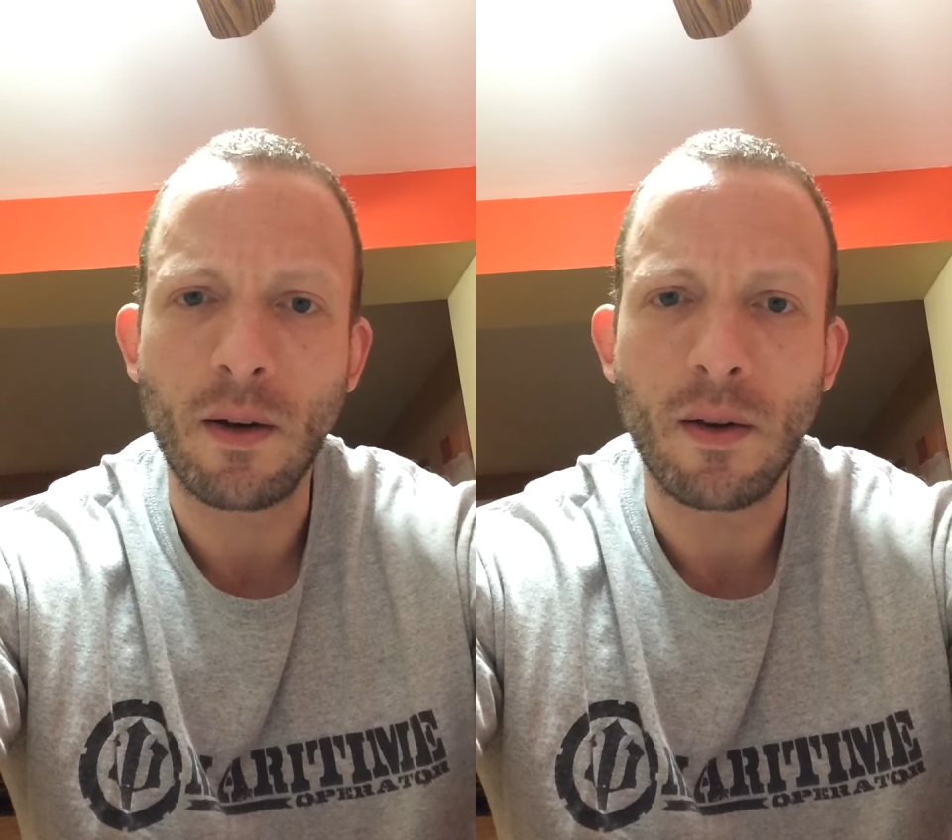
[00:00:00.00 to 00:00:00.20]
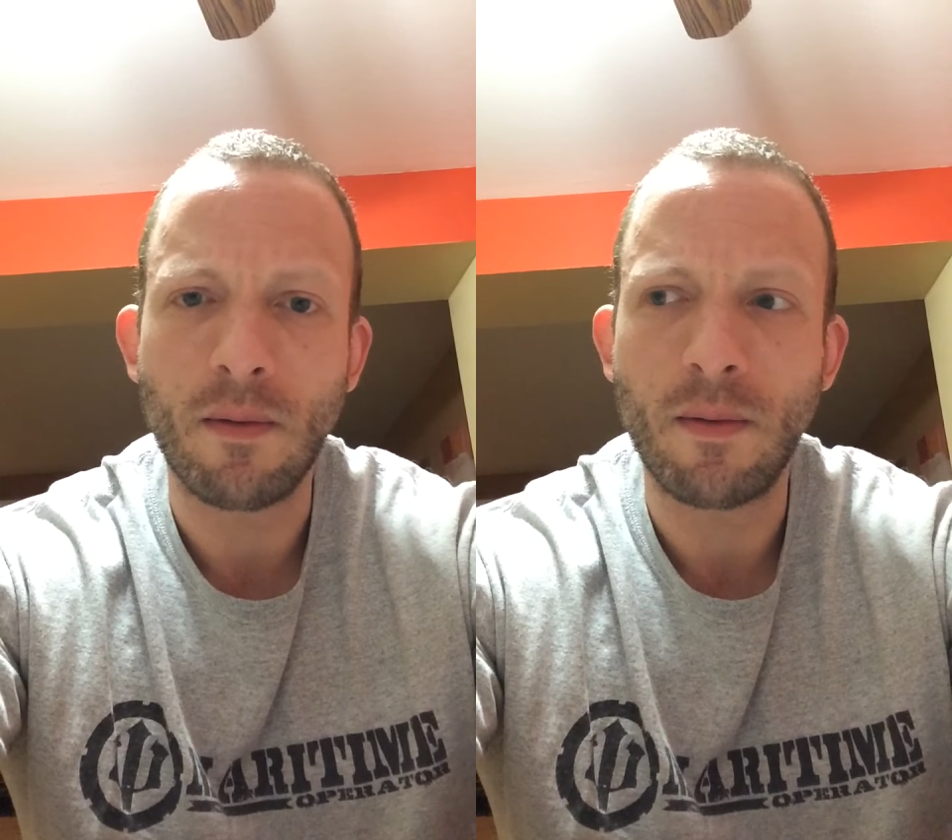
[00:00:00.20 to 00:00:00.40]

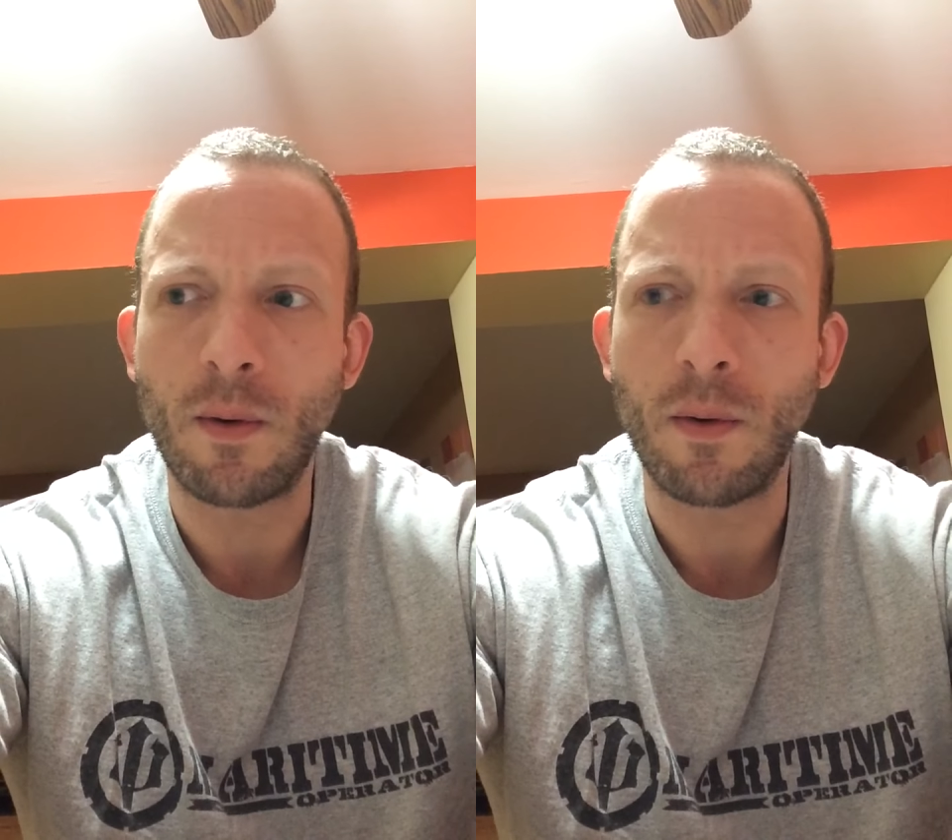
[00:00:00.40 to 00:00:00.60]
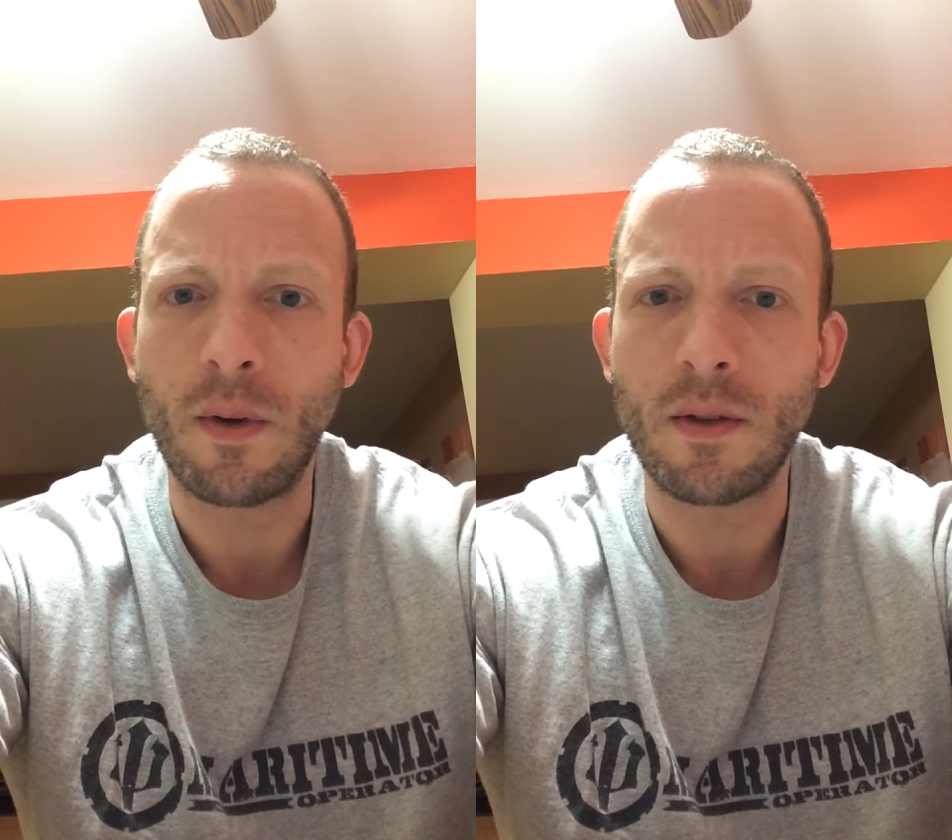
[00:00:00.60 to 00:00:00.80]
you that
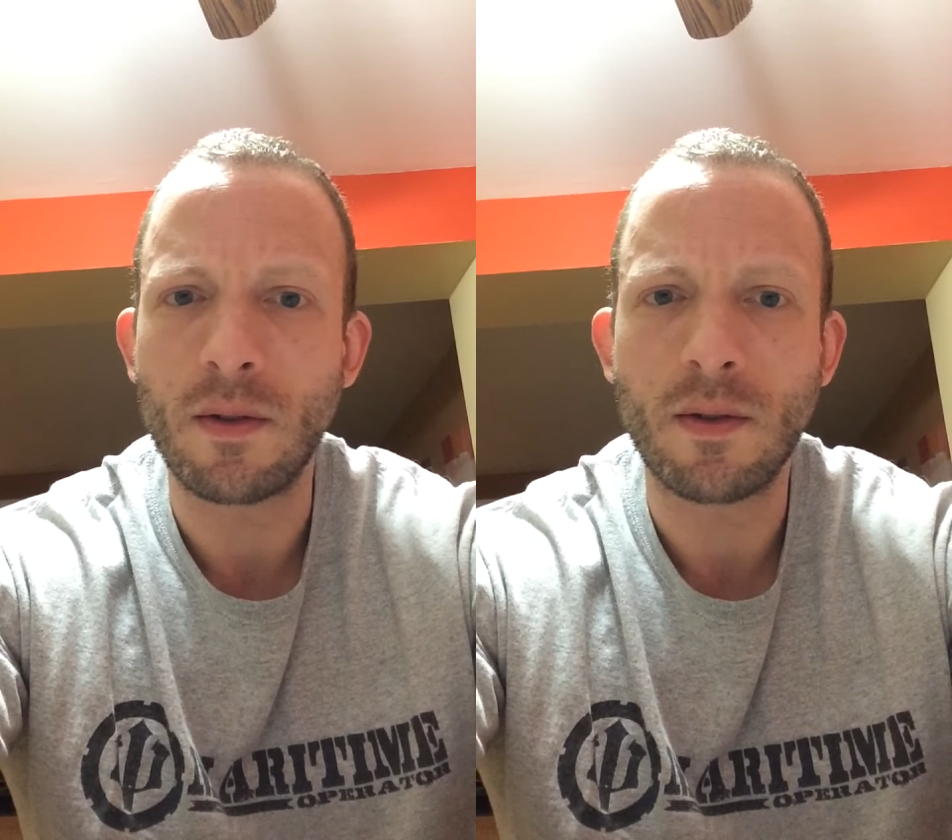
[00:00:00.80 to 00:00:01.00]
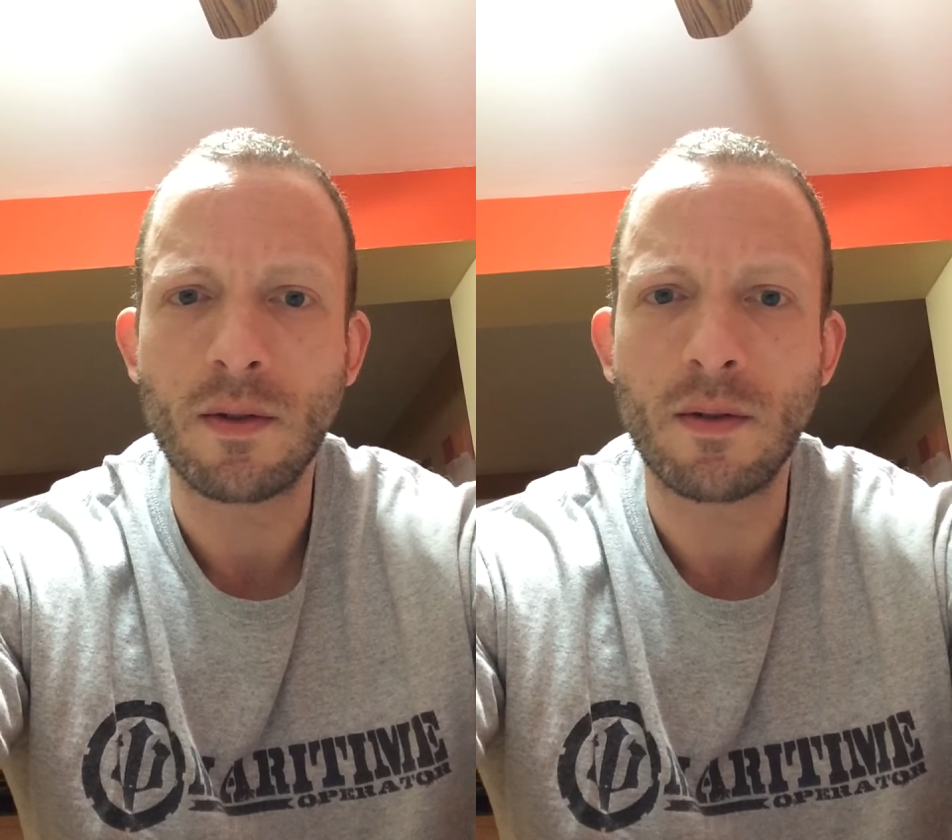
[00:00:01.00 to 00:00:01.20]
food
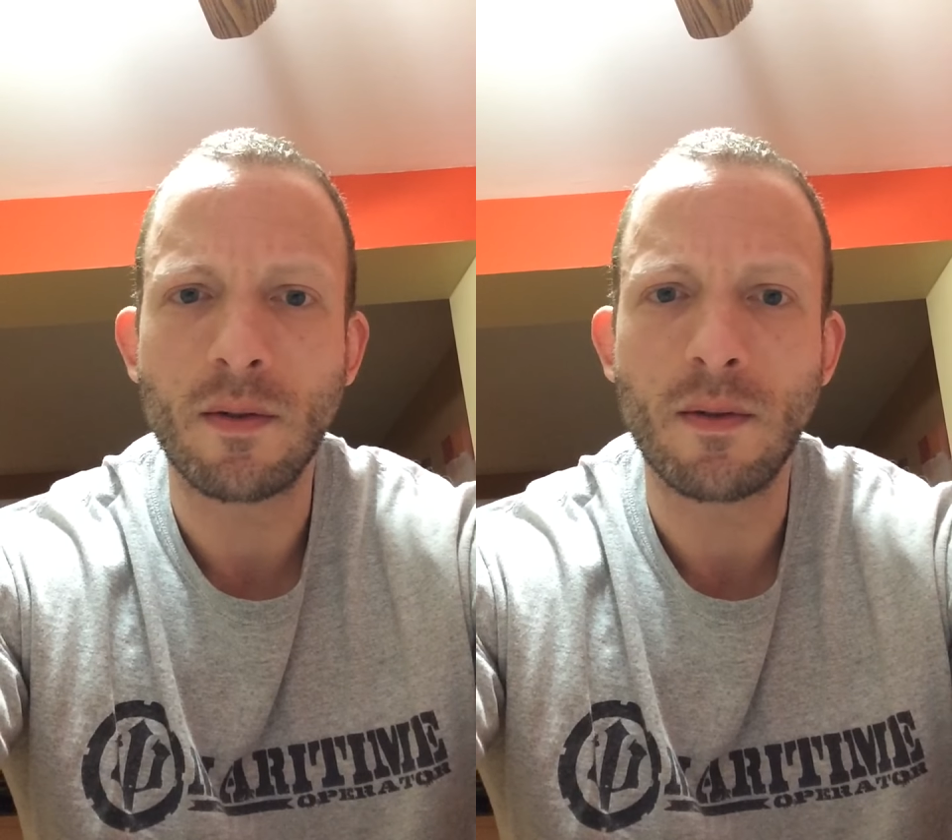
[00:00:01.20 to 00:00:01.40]
is